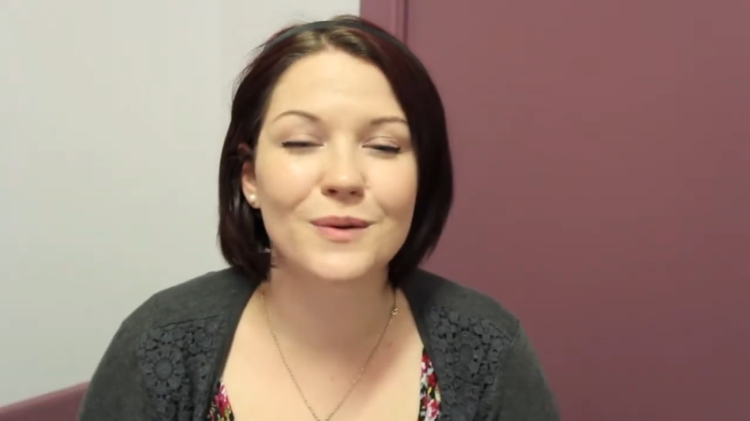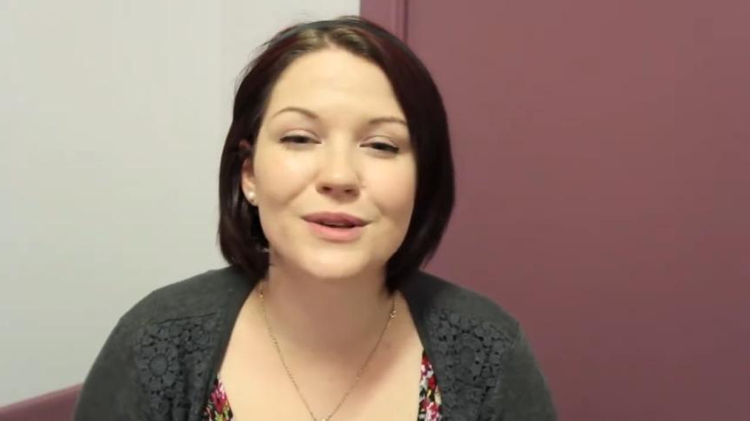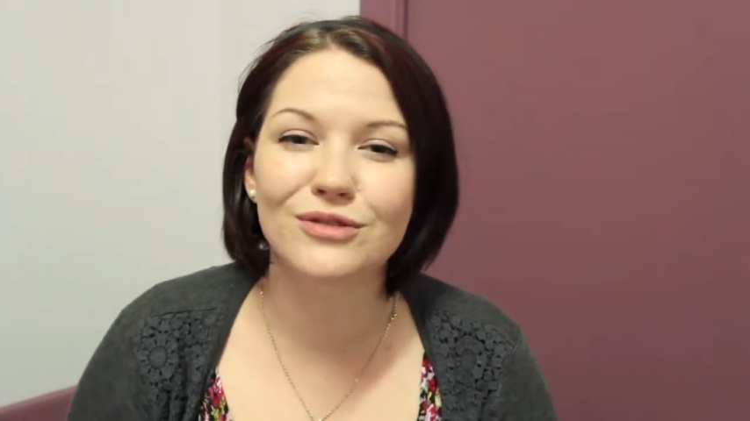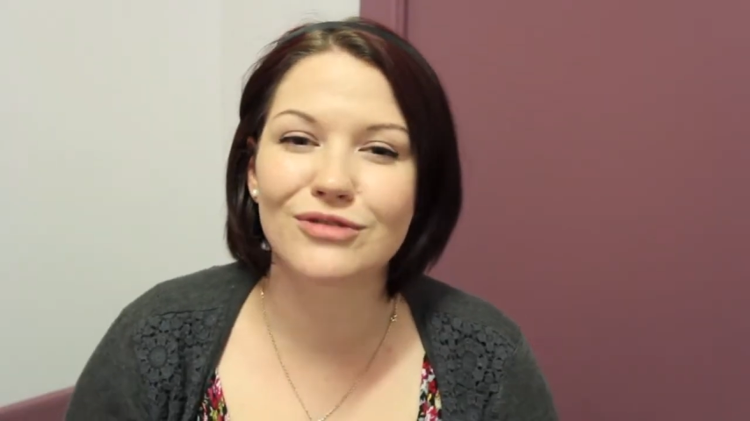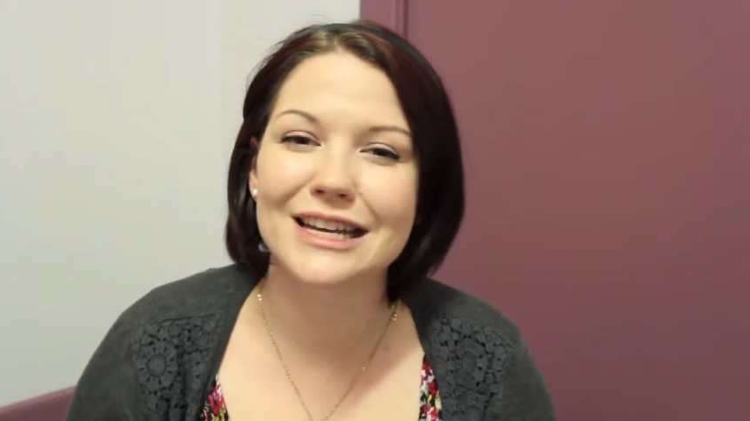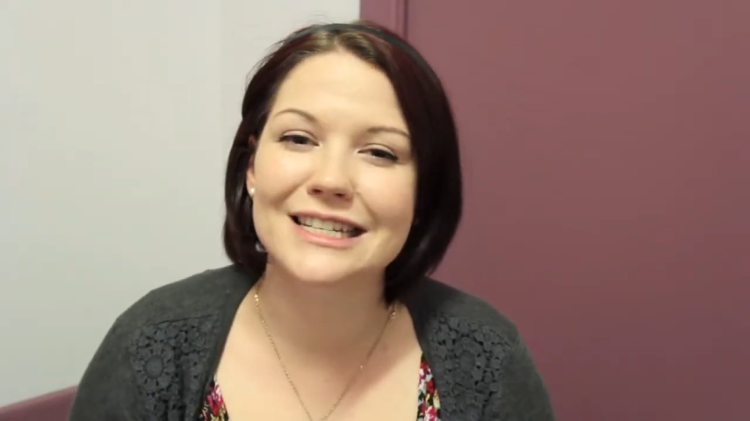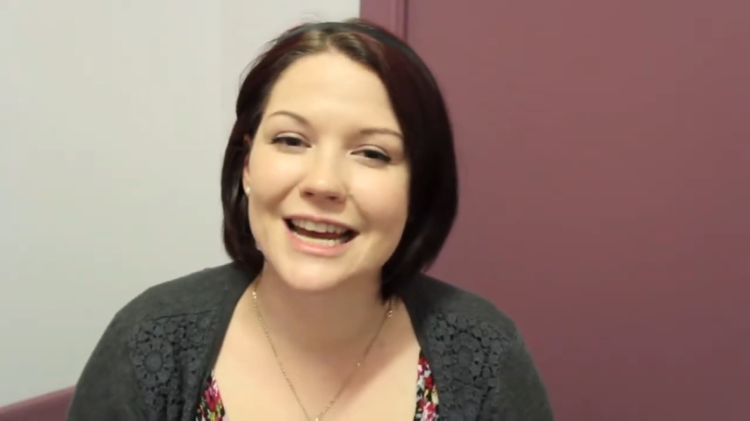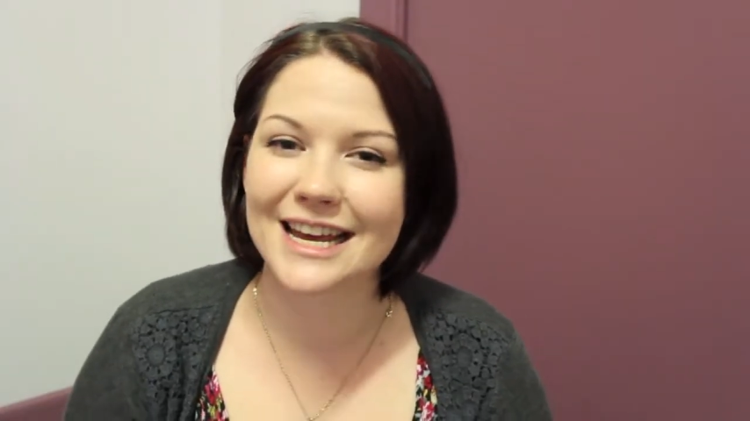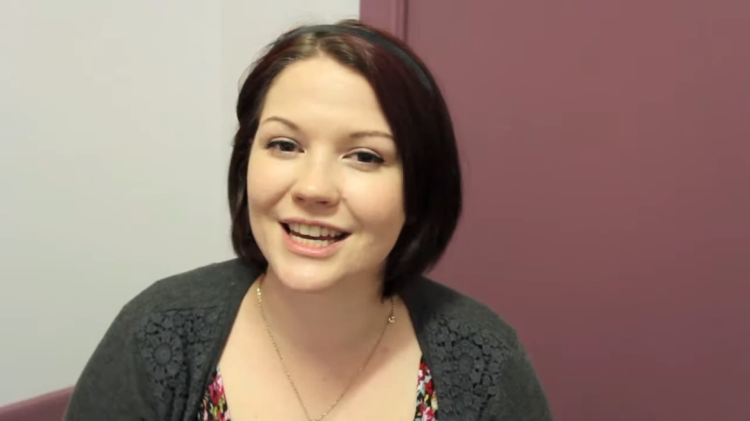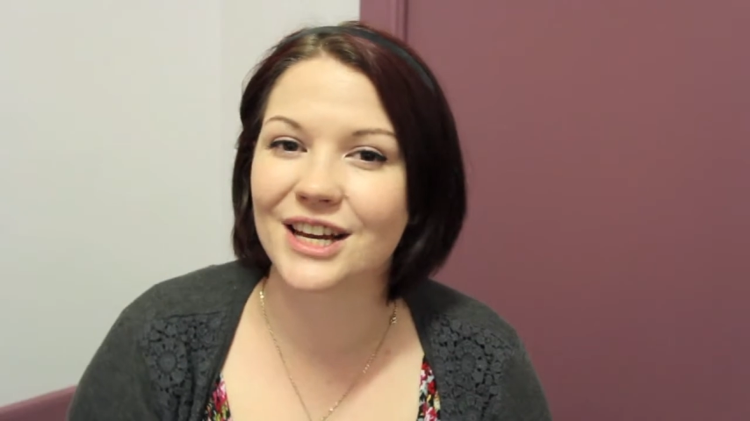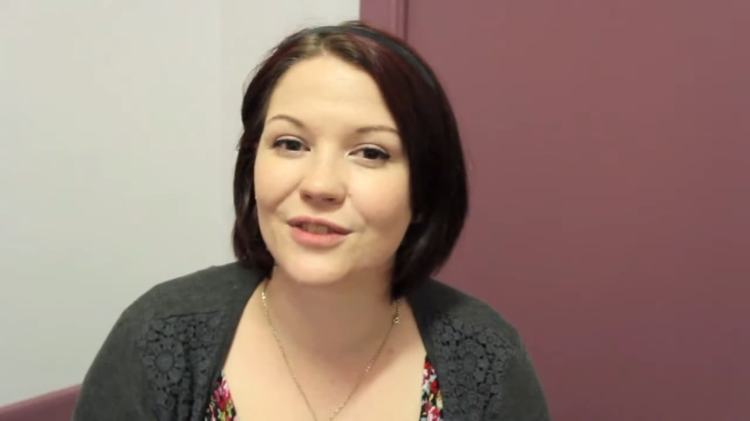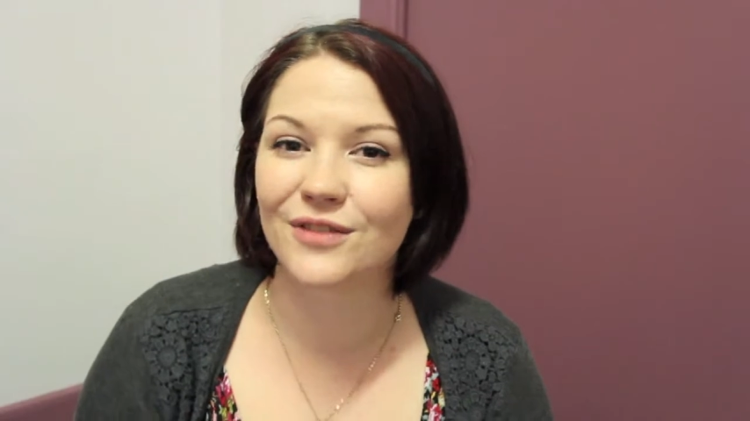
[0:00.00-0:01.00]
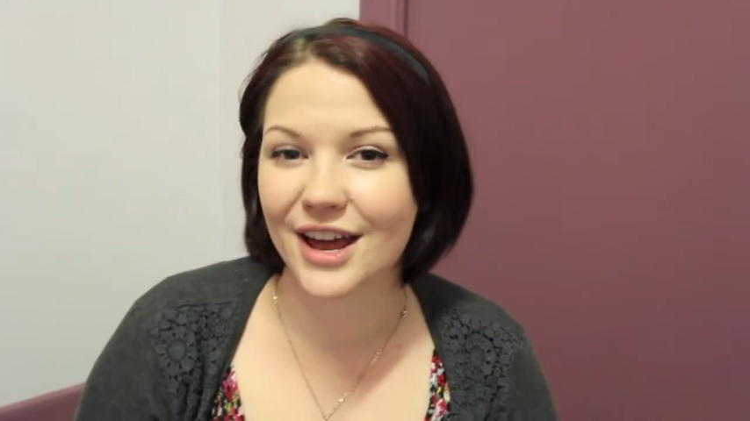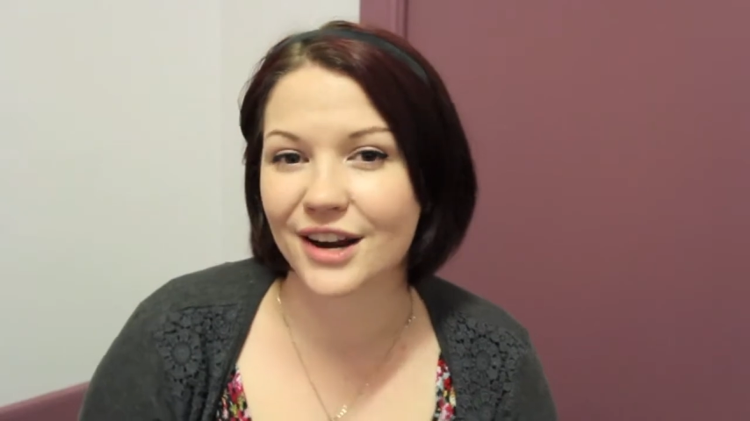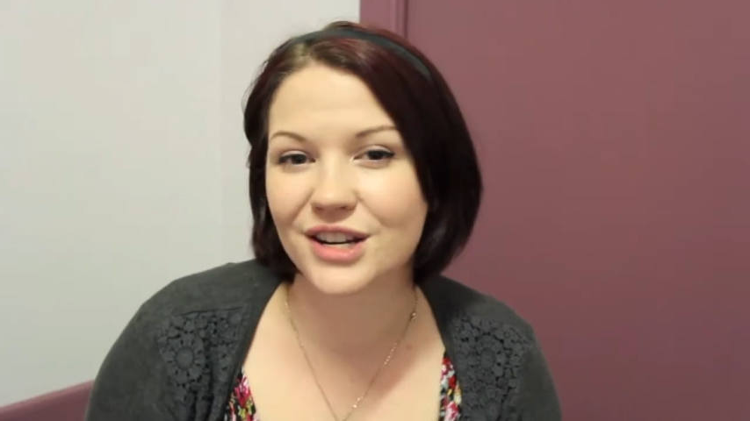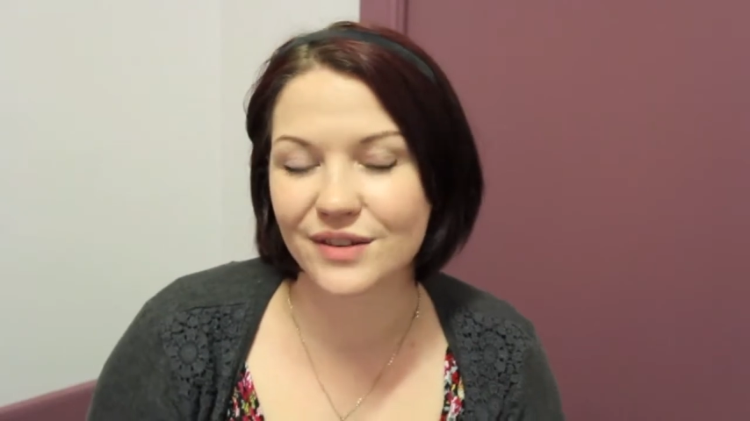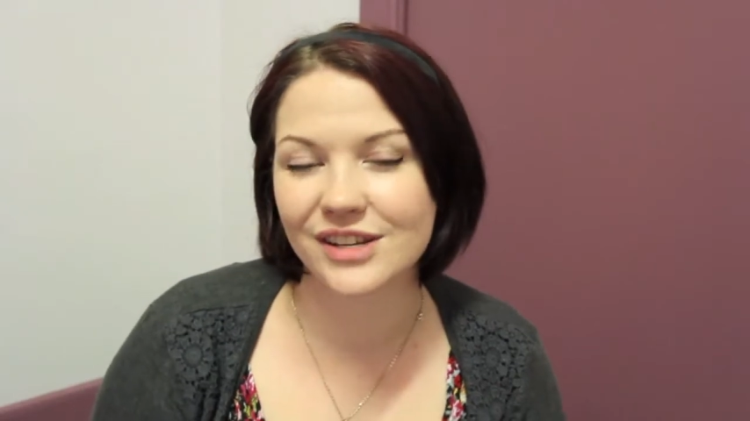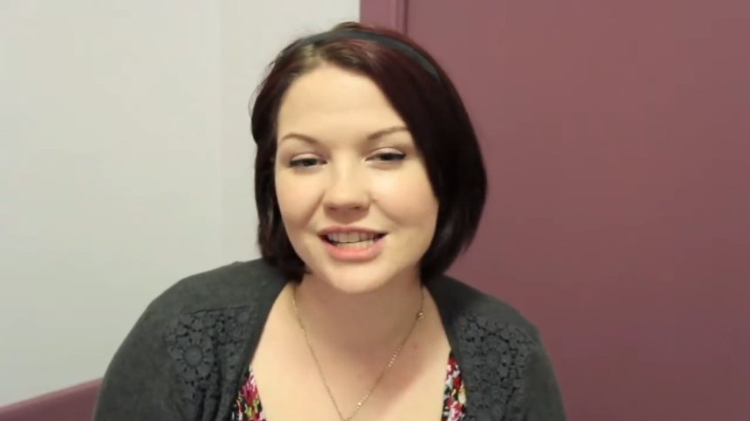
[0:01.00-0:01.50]
who isn't really taking
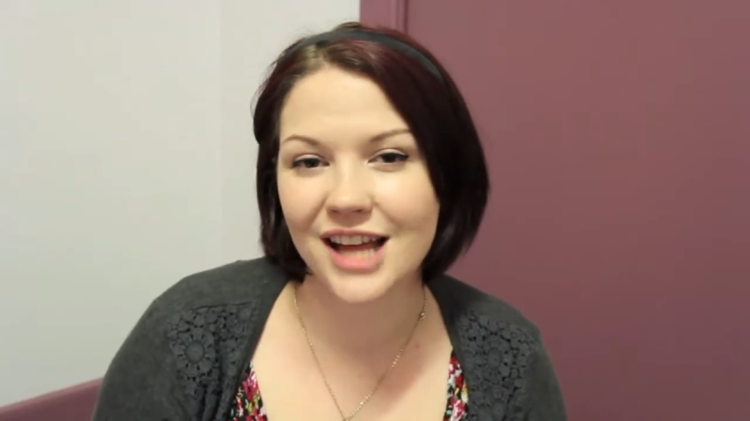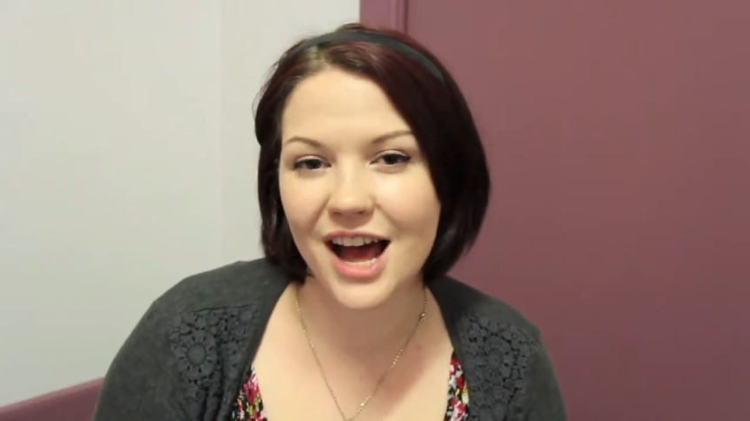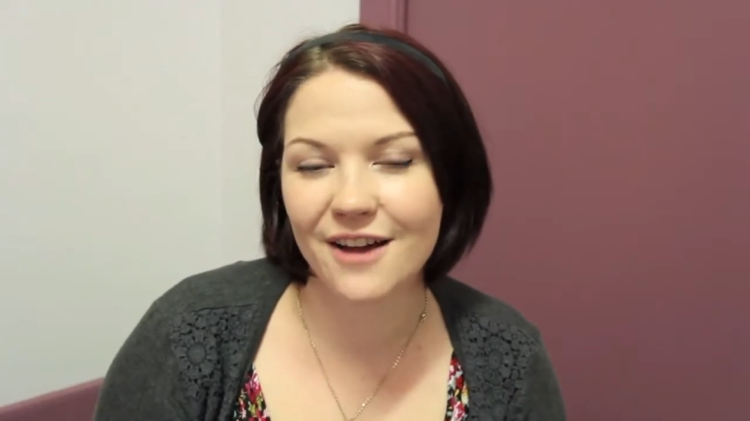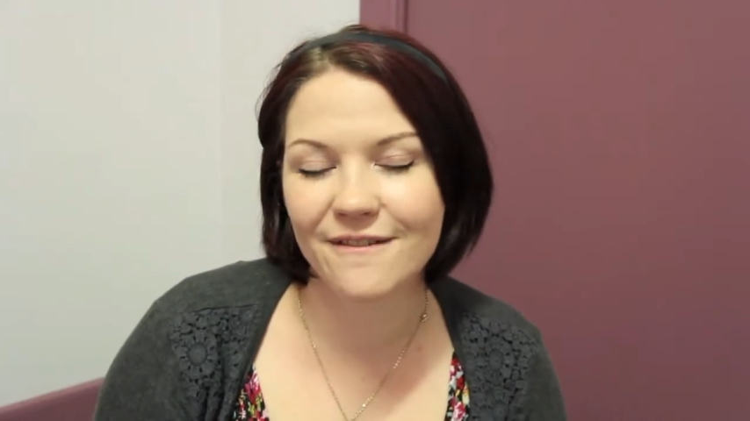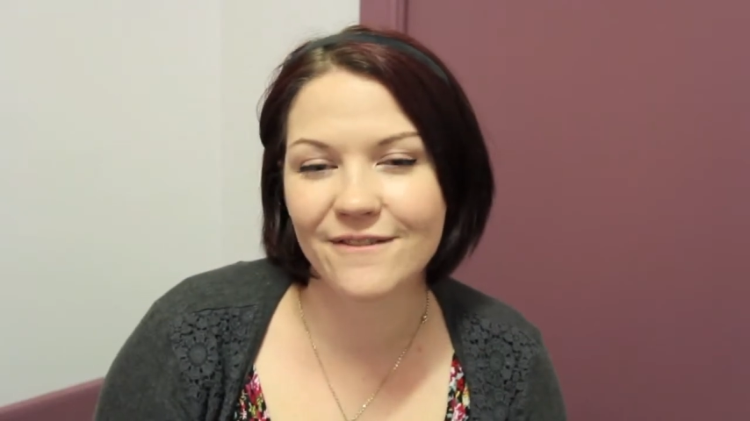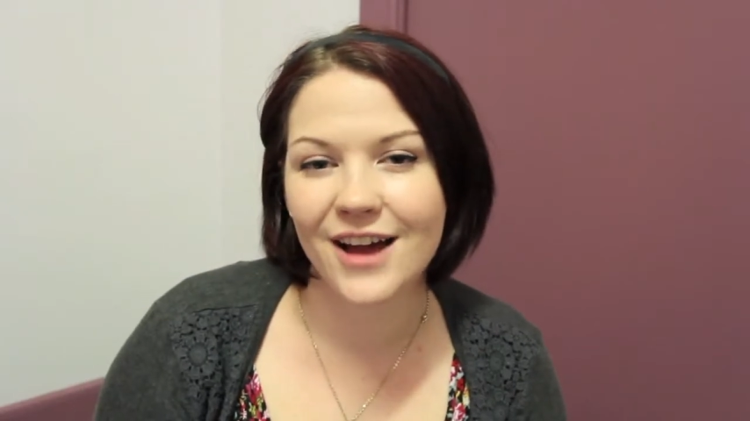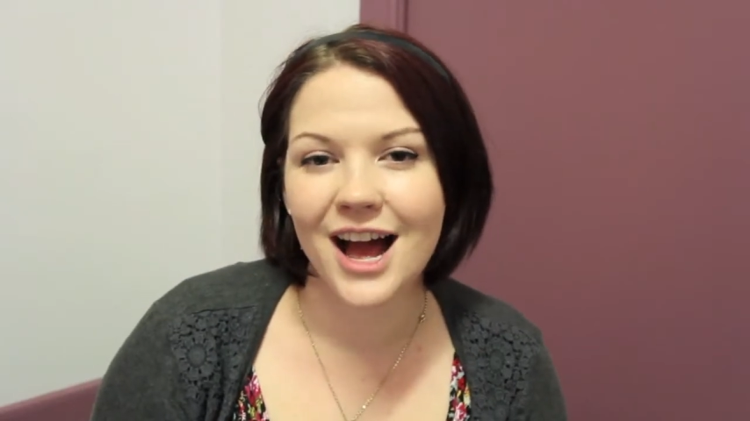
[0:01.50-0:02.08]
advantage of his life